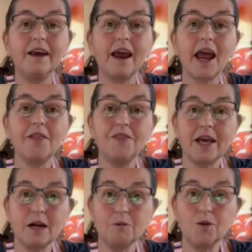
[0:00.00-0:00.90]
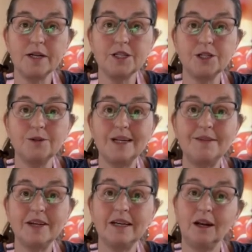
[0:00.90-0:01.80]
And then I'm going to leave
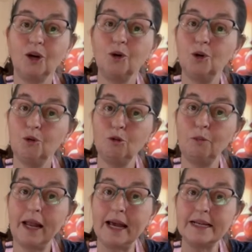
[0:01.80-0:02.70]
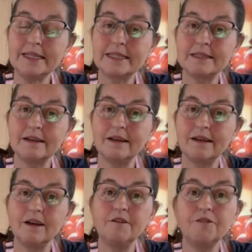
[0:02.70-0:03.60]
it in a cool place
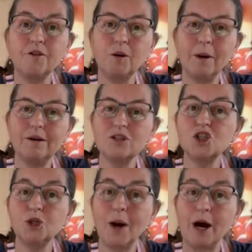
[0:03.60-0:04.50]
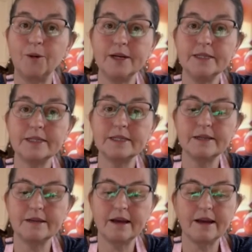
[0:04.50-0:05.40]
for about 2 hours.
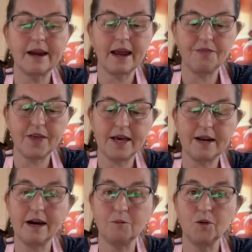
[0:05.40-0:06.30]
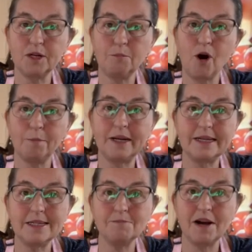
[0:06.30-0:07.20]
And then I'm going to pop it
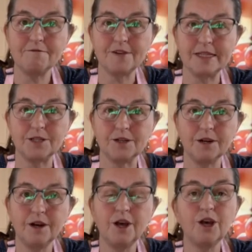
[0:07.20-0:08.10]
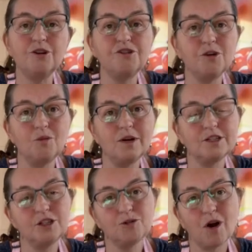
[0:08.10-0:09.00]
into my freezer. You don't want
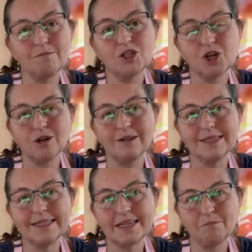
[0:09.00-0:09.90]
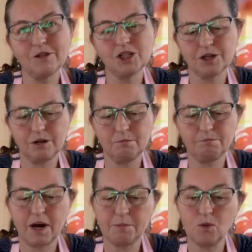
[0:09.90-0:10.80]
to drop chocolate's temperature
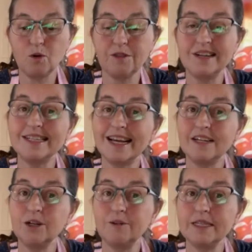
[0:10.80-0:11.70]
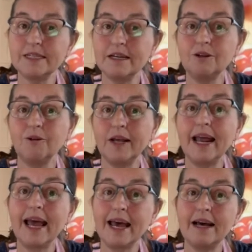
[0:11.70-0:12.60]
by more than 10 degrees centigrade
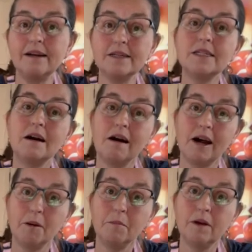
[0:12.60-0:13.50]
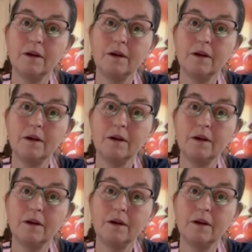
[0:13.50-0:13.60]
at a time,